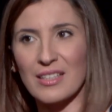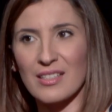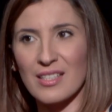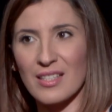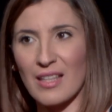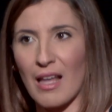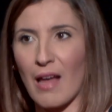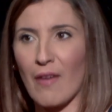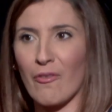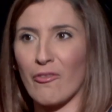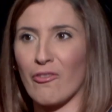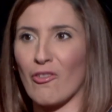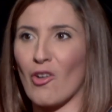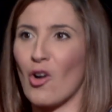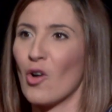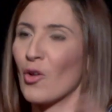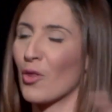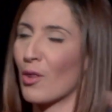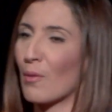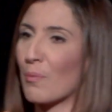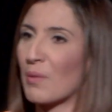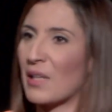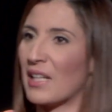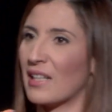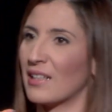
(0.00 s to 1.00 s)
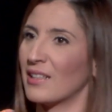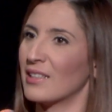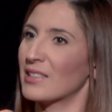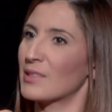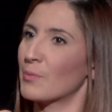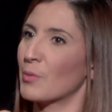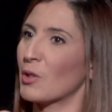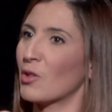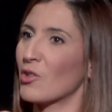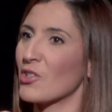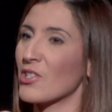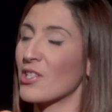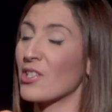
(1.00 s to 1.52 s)
stuff on the planets
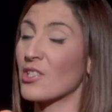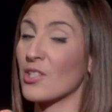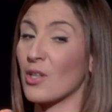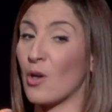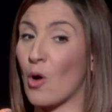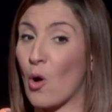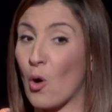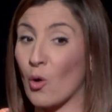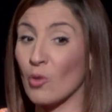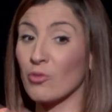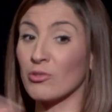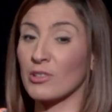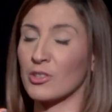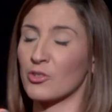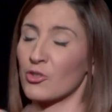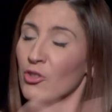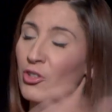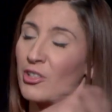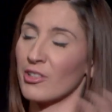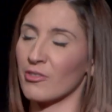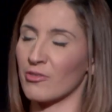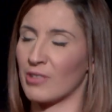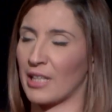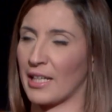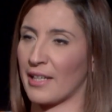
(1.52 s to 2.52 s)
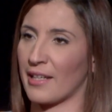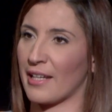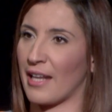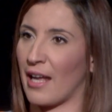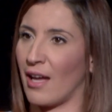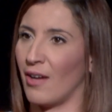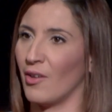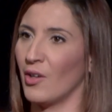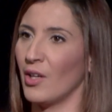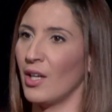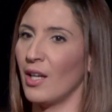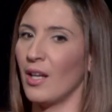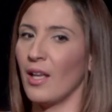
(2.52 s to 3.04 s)
because there's a whole rhetoric right
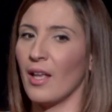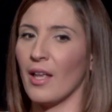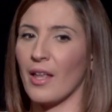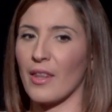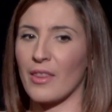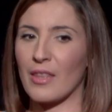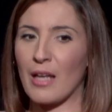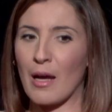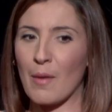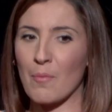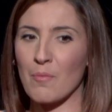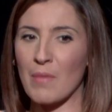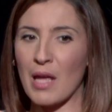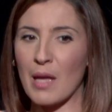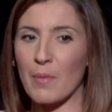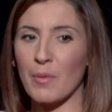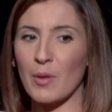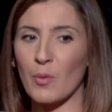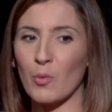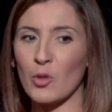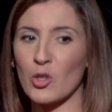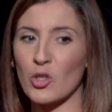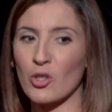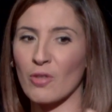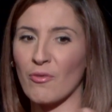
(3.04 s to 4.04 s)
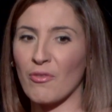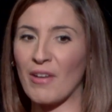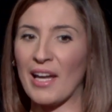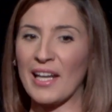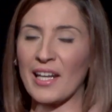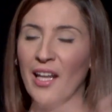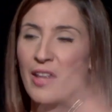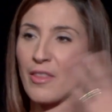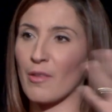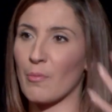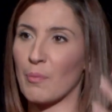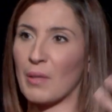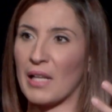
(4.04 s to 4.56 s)
now that maybe we should
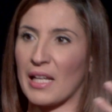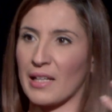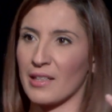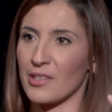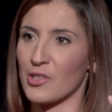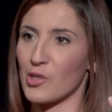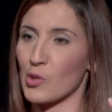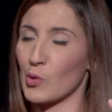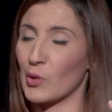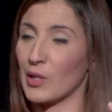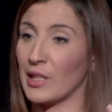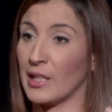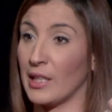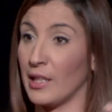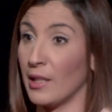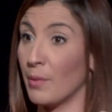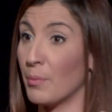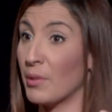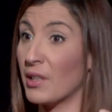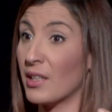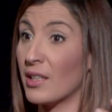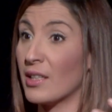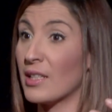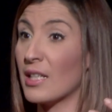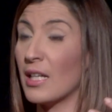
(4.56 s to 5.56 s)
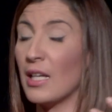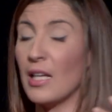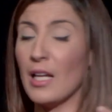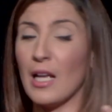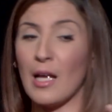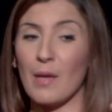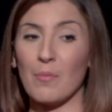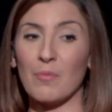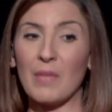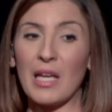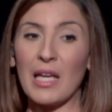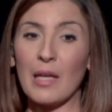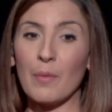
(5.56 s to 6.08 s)
find other planets to inhibit.
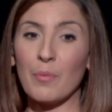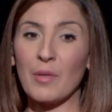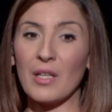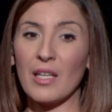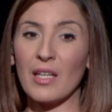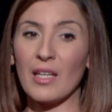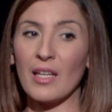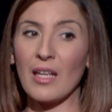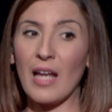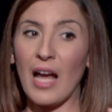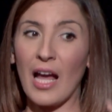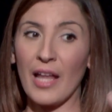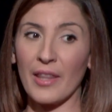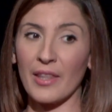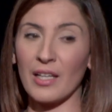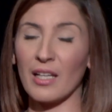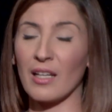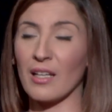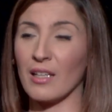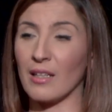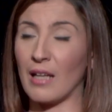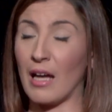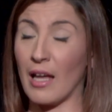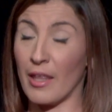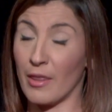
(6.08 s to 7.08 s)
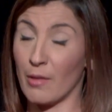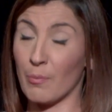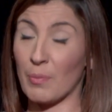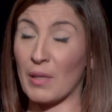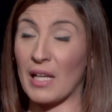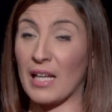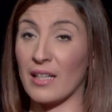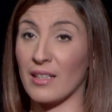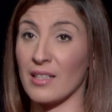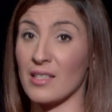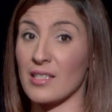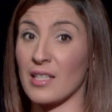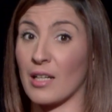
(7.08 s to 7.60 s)
Maybe other other
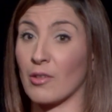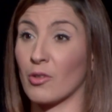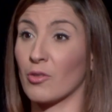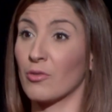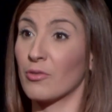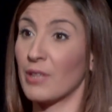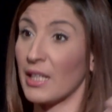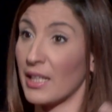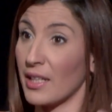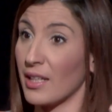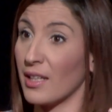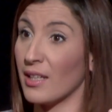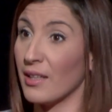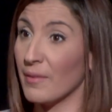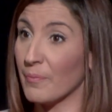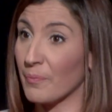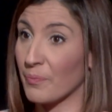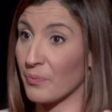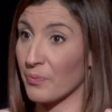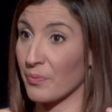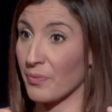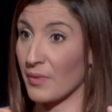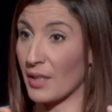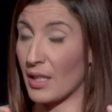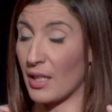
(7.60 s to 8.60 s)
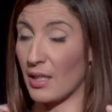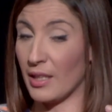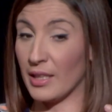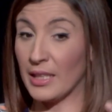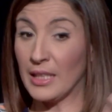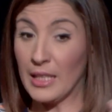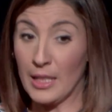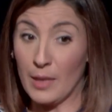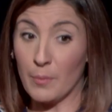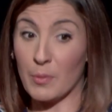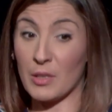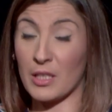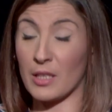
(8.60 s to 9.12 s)
planets are already
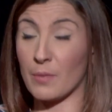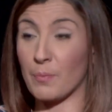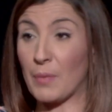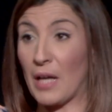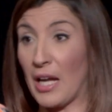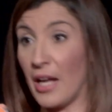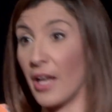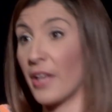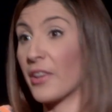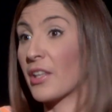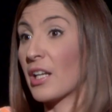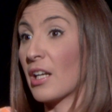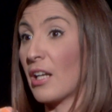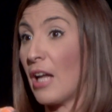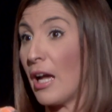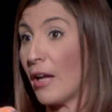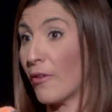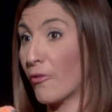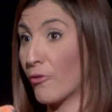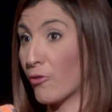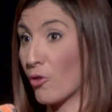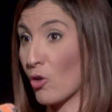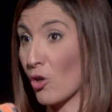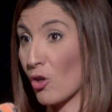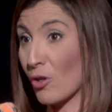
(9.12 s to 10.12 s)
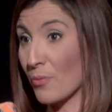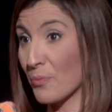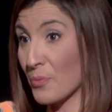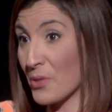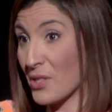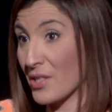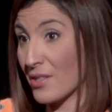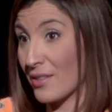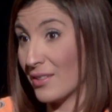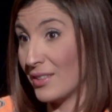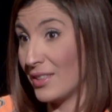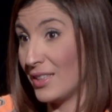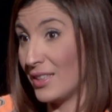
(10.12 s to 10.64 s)
inhibited by other life forms?